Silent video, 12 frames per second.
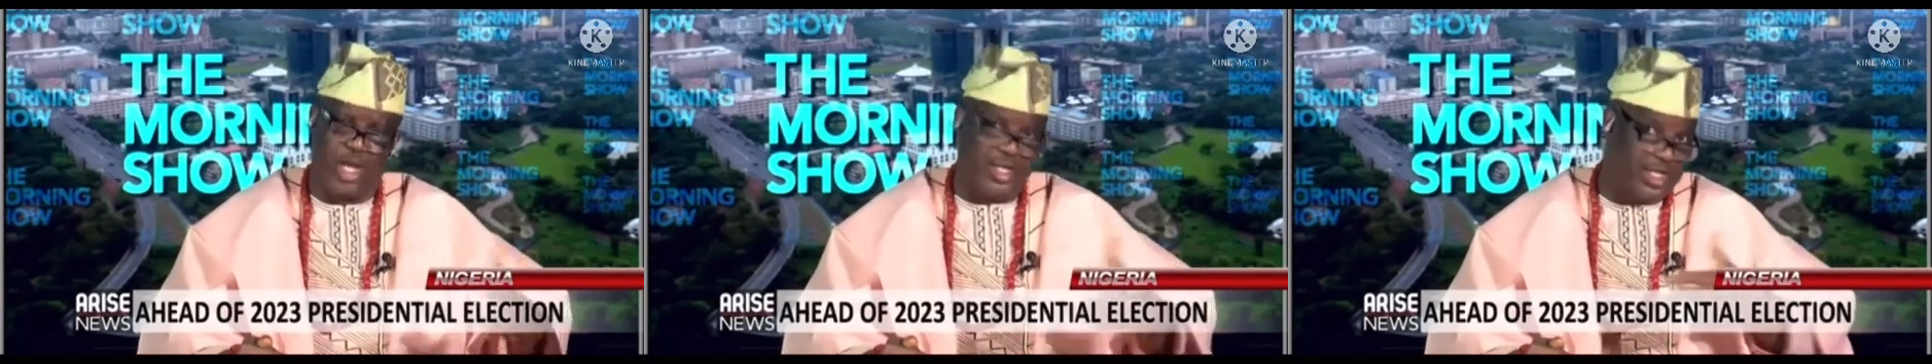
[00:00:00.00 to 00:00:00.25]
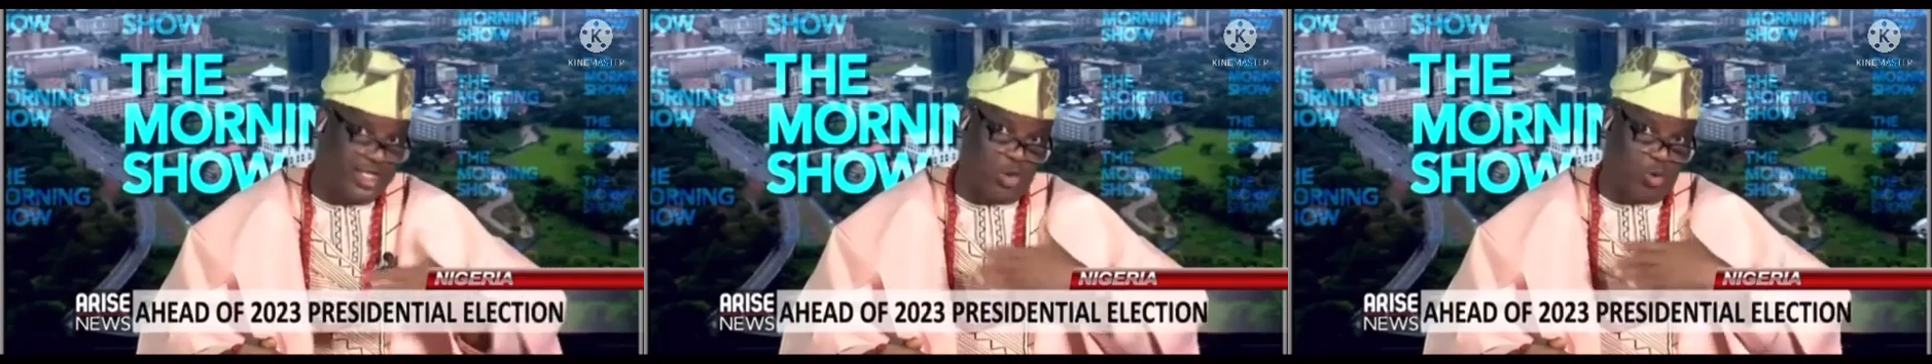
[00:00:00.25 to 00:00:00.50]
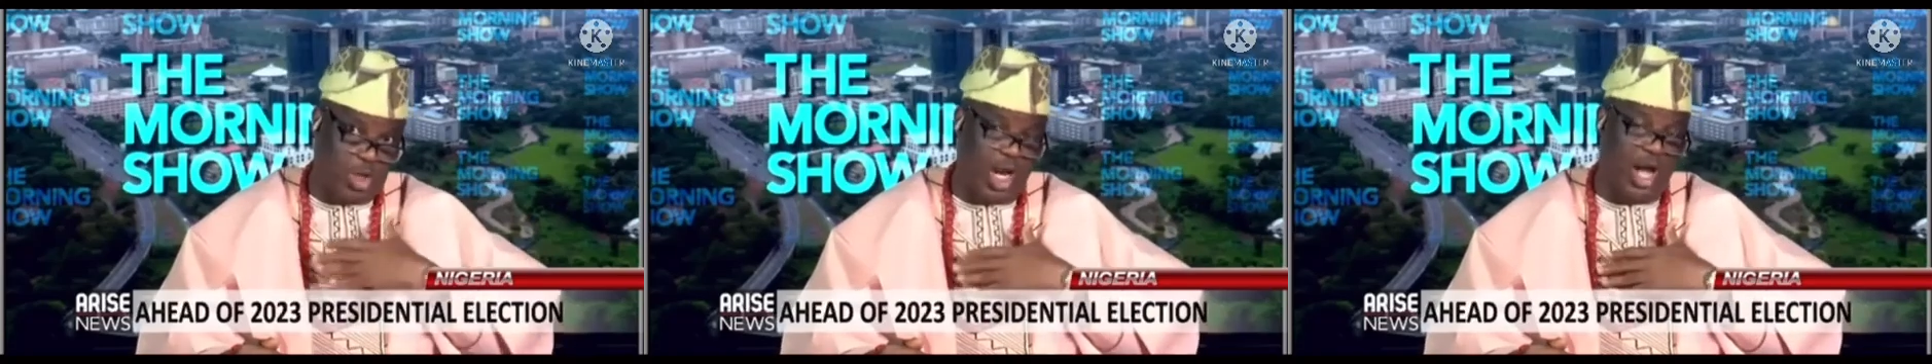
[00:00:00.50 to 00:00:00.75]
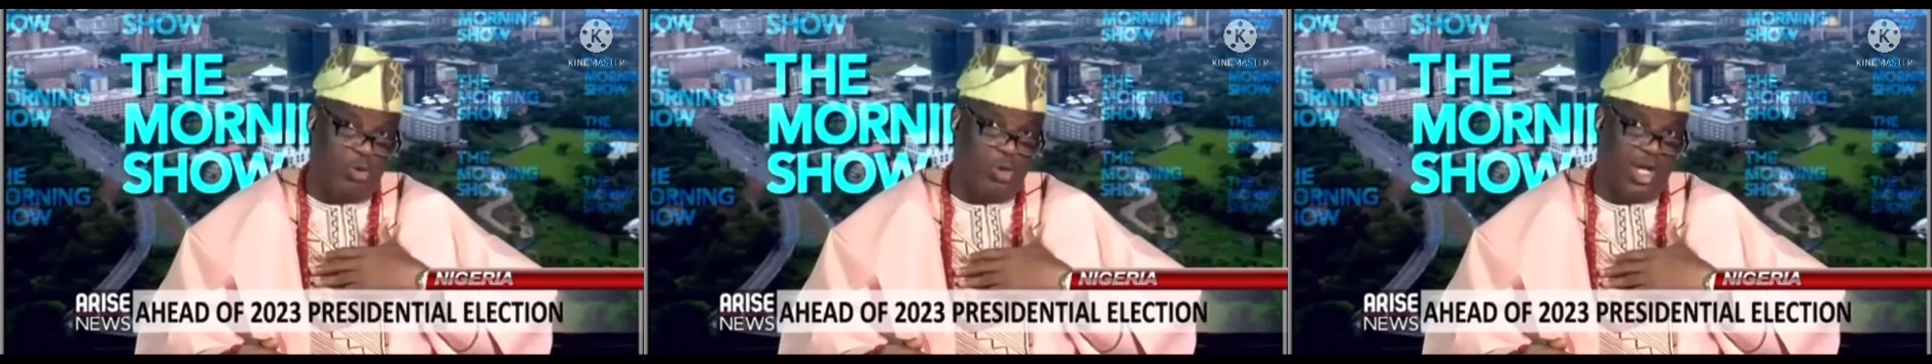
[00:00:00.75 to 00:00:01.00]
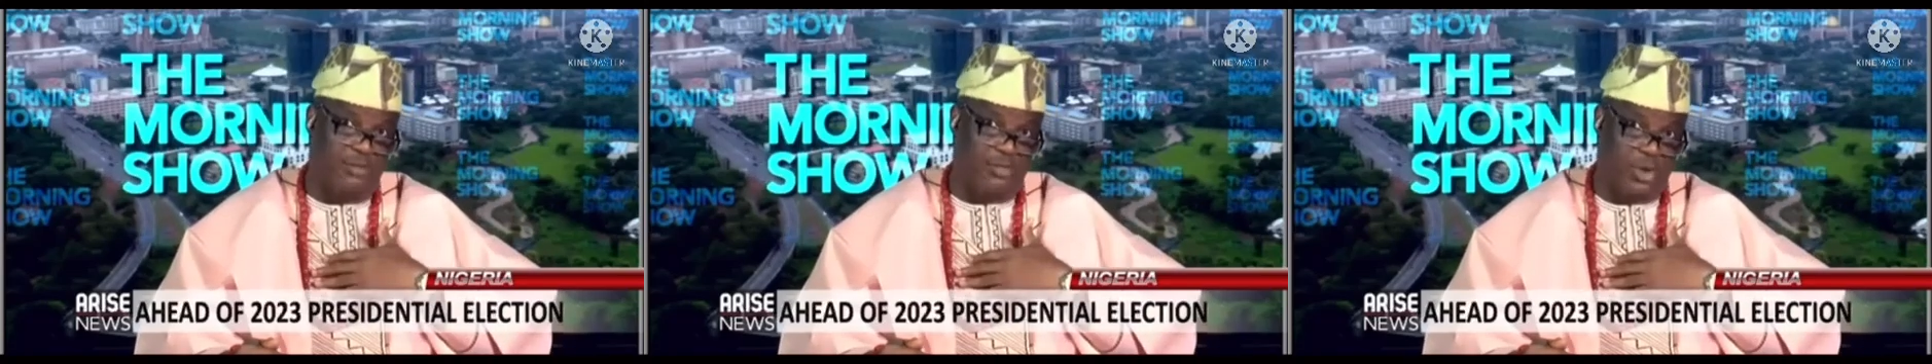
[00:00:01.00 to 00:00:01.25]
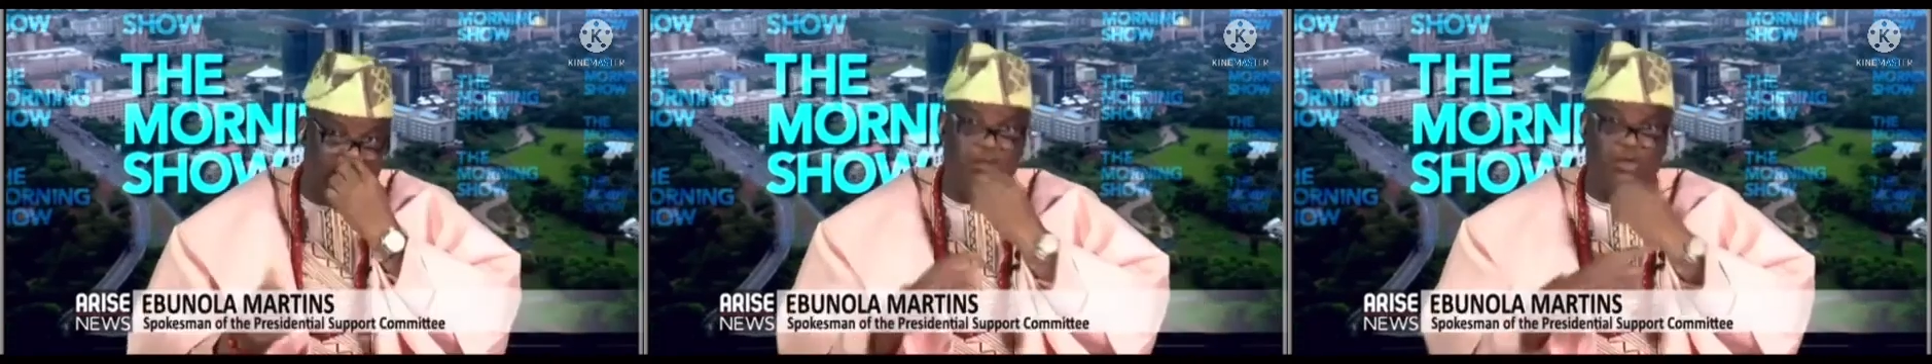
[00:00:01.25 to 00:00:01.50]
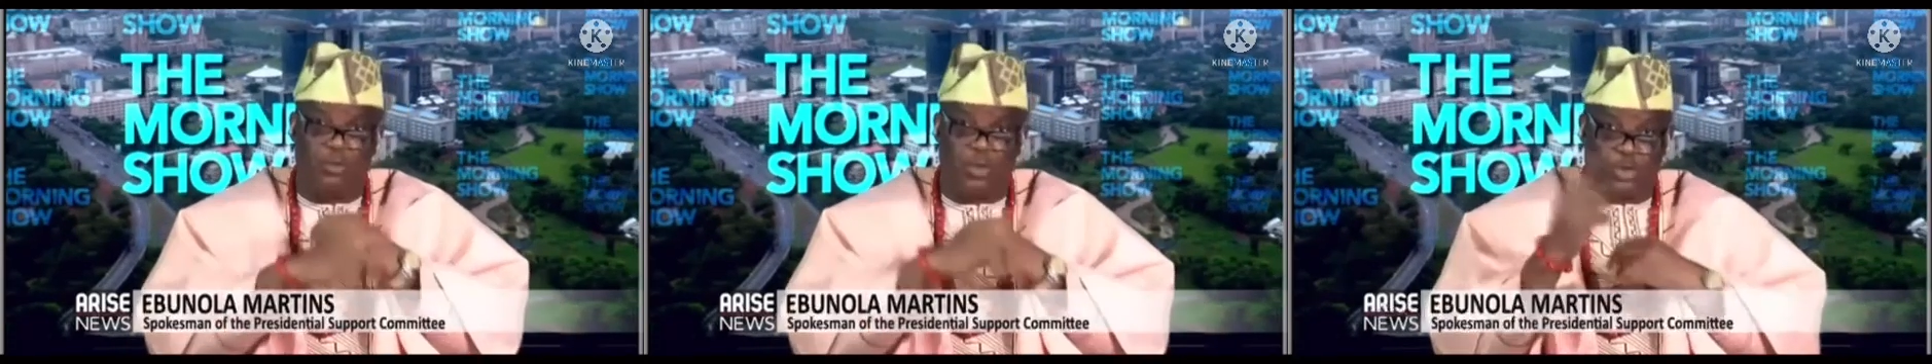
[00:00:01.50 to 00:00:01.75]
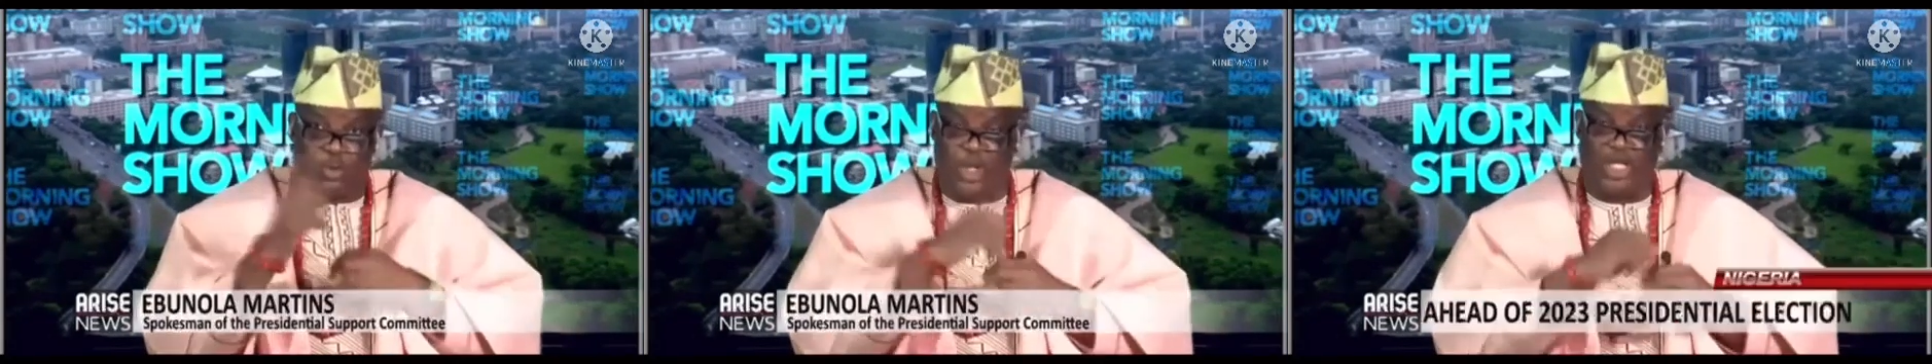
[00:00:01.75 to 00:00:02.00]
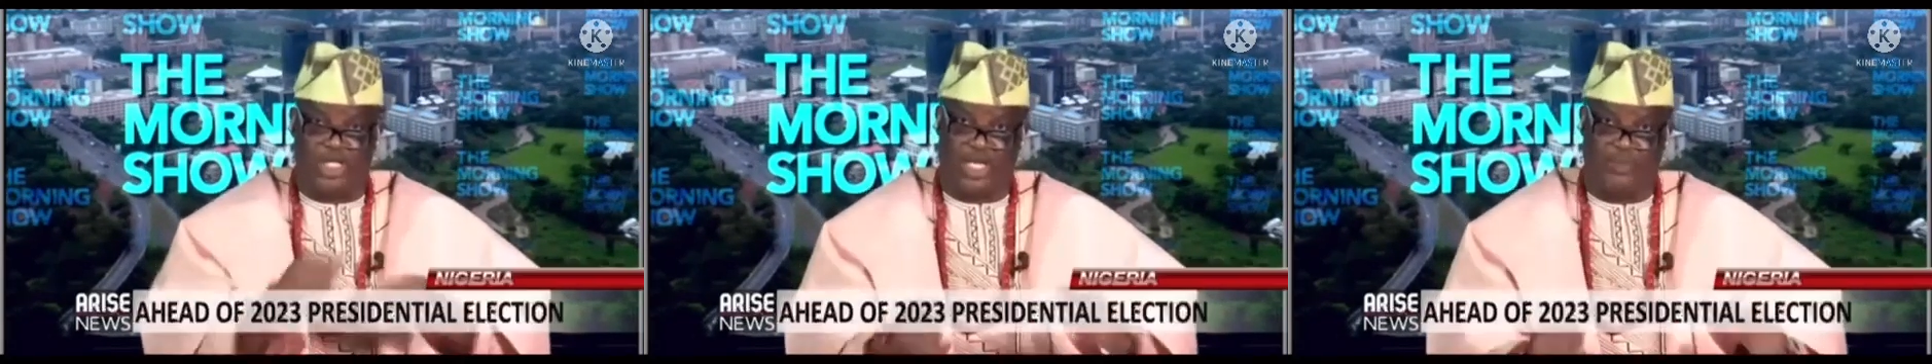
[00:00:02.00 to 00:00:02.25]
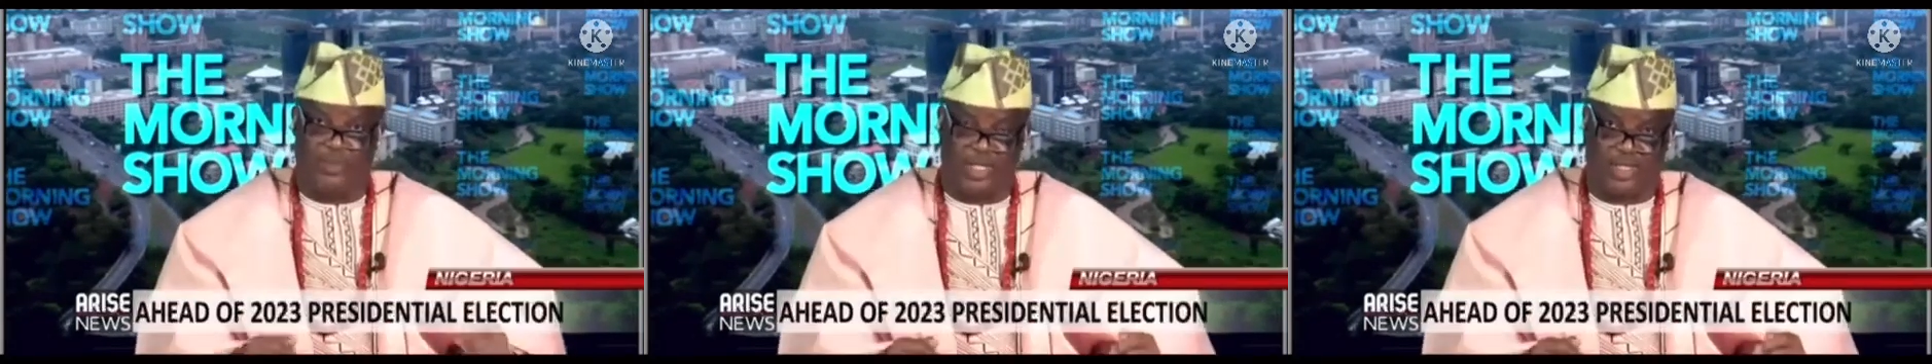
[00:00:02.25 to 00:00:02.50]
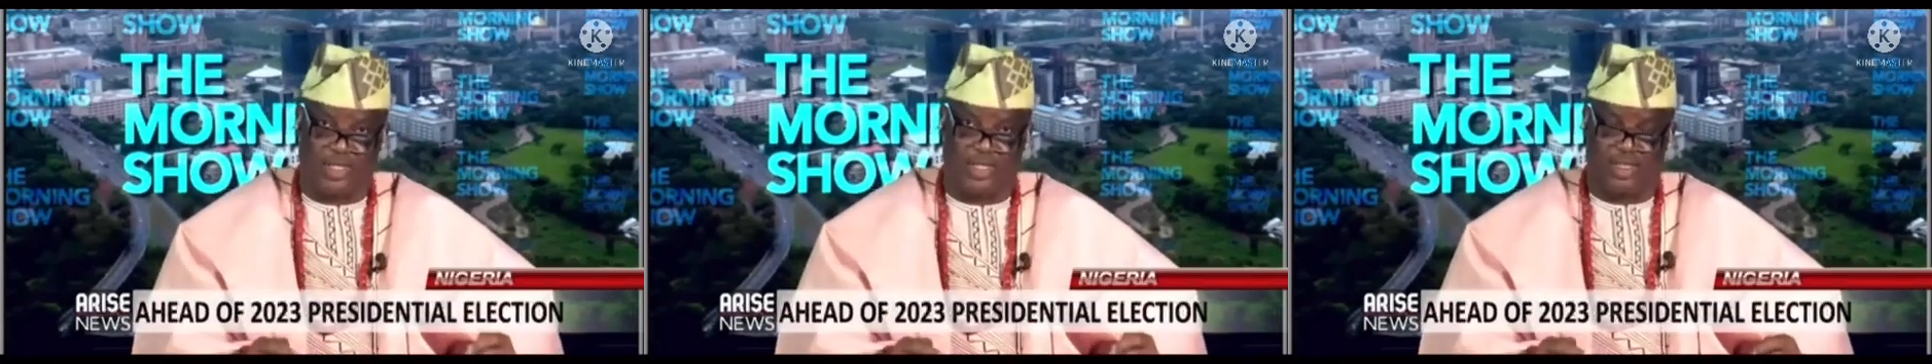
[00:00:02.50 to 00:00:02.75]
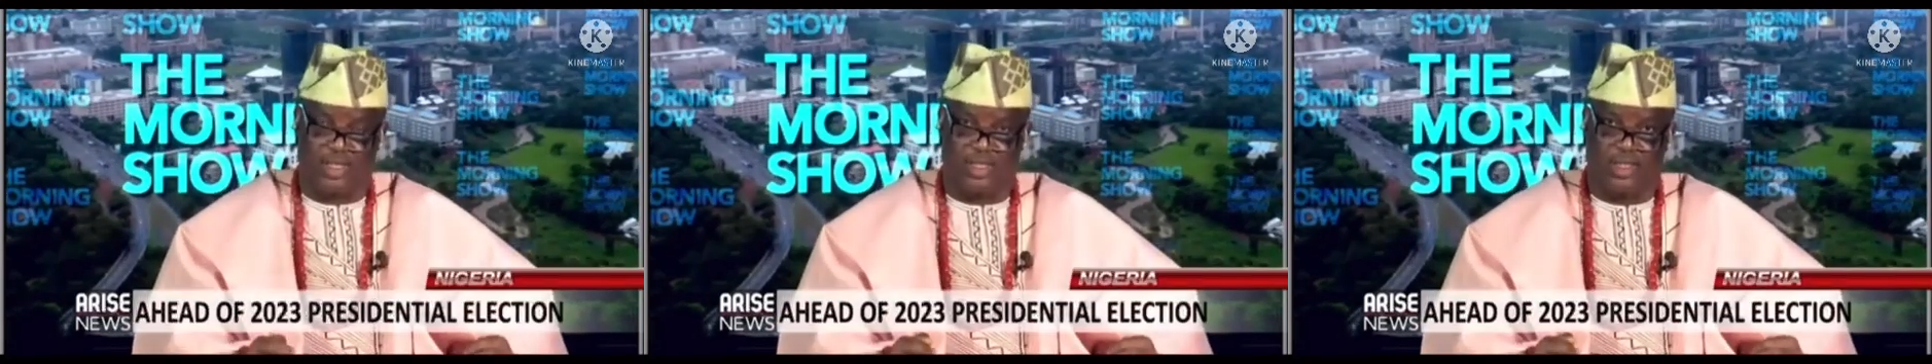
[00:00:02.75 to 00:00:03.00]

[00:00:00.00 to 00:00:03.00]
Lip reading: This is what I would have done. Even both political parties